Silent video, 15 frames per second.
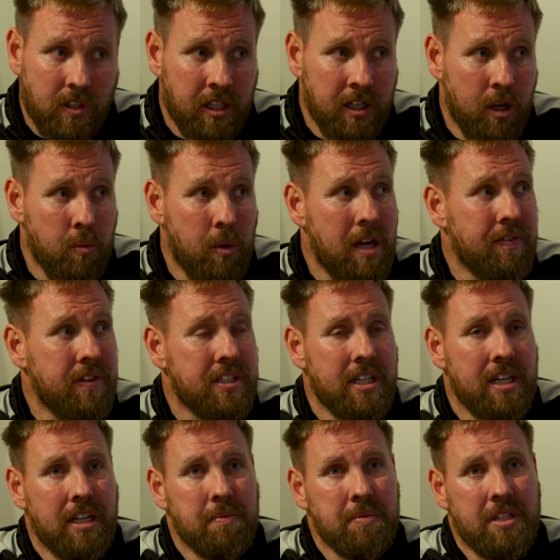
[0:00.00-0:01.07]
whatever the
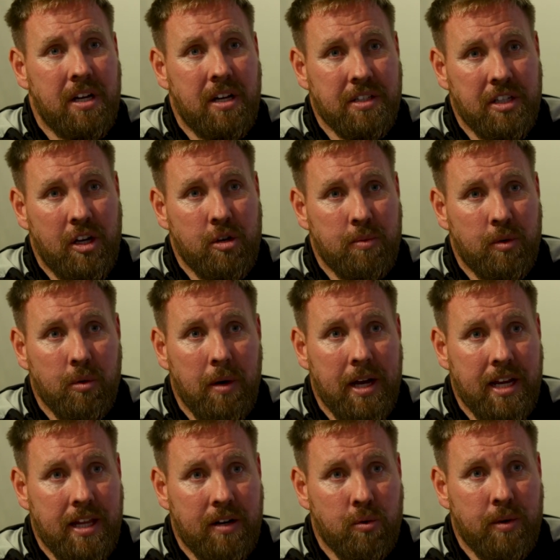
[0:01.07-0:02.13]
circumstance, home or
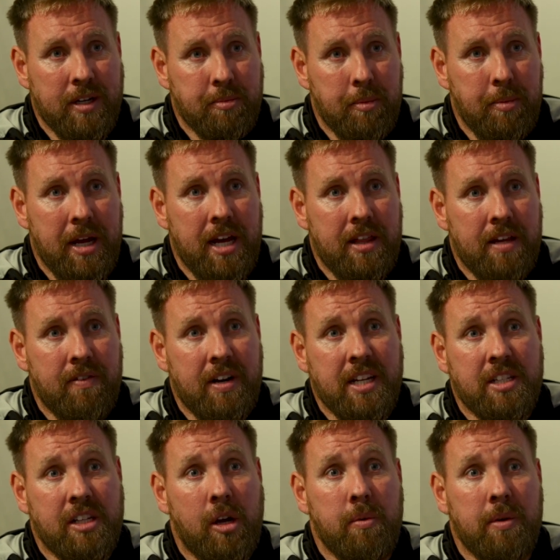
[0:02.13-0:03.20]
away, they're always prepared and they're ready
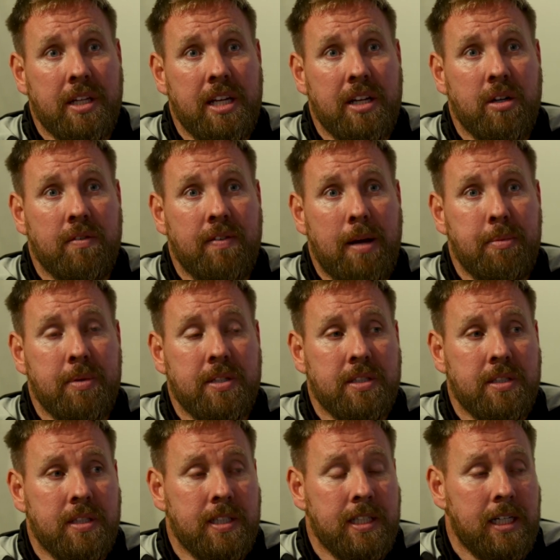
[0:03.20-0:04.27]
to go when kick-off
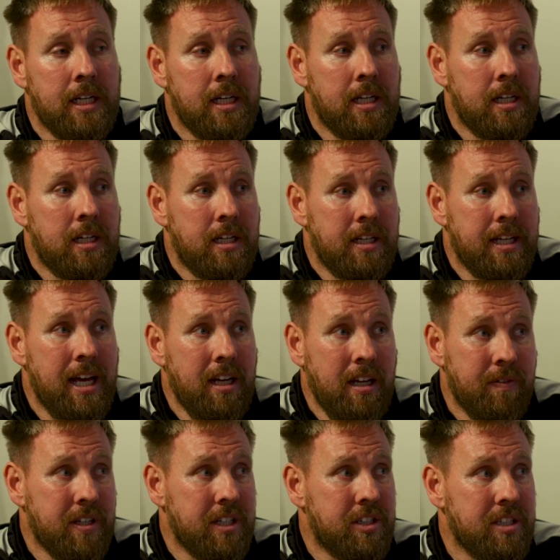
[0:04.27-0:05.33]
happens. And yeah,
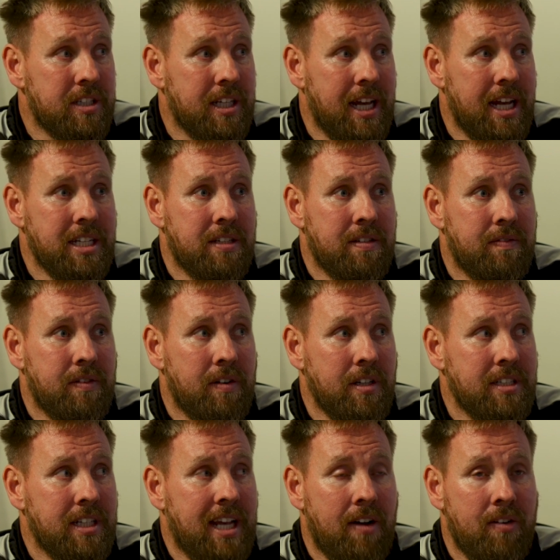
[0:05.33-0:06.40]
I think it's just a case for
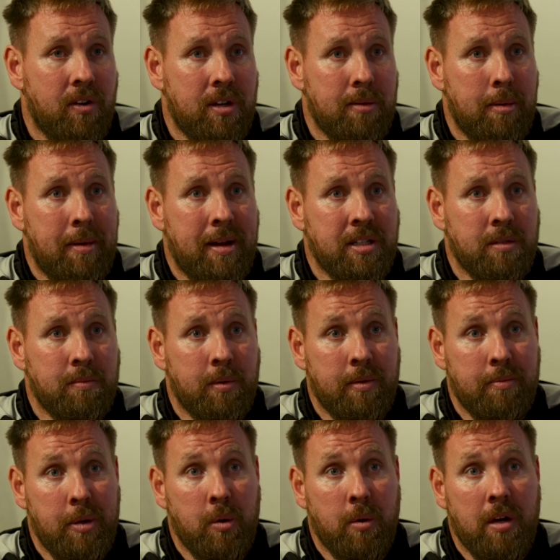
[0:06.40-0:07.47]
us to carry on the momentum that
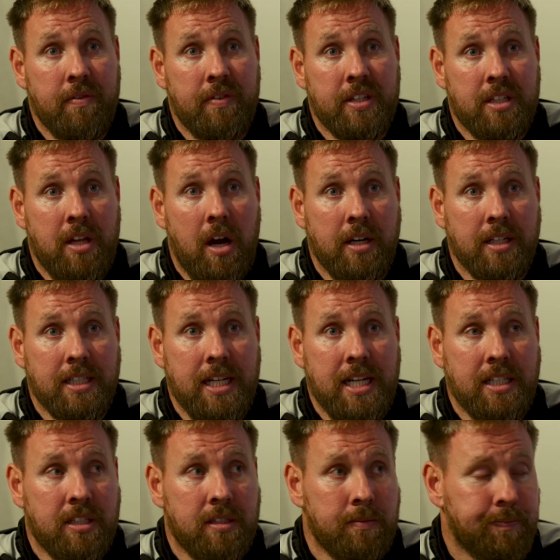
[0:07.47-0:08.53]
we built over the start of the
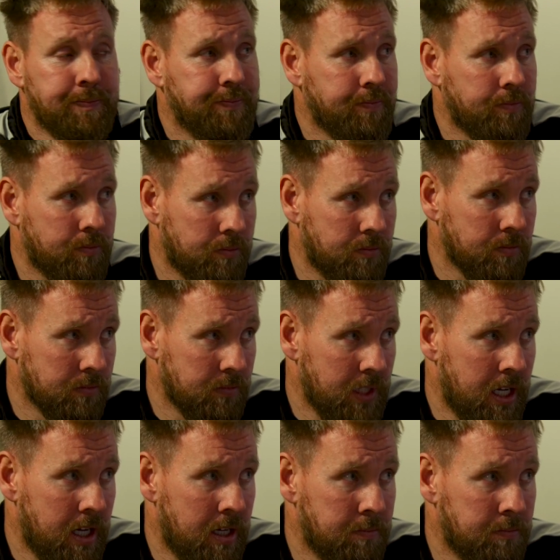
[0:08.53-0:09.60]
season.
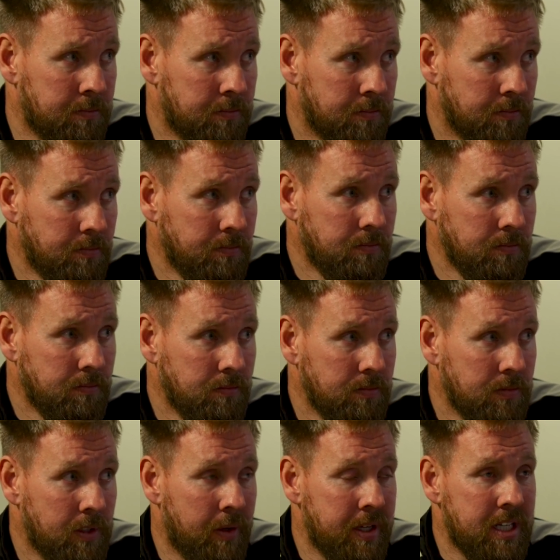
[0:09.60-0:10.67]
A
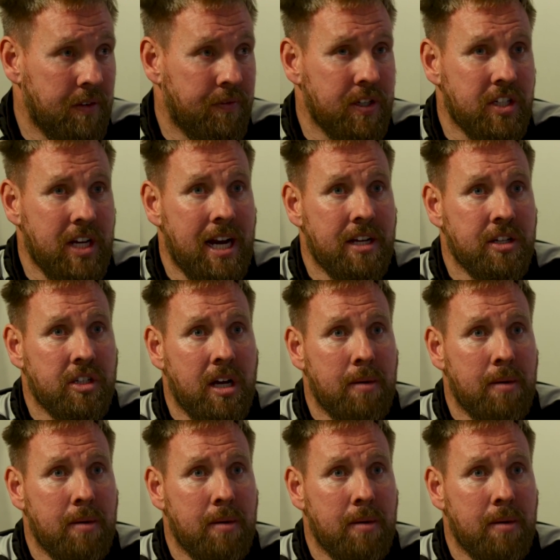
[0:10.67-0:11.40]
different challenge